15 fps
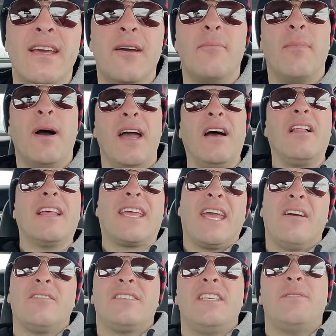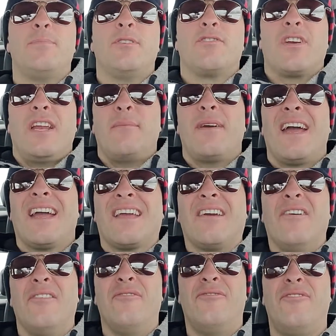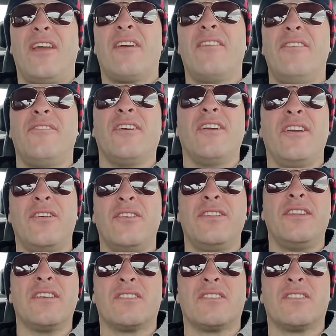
By all accounts, he's been training back very, very good.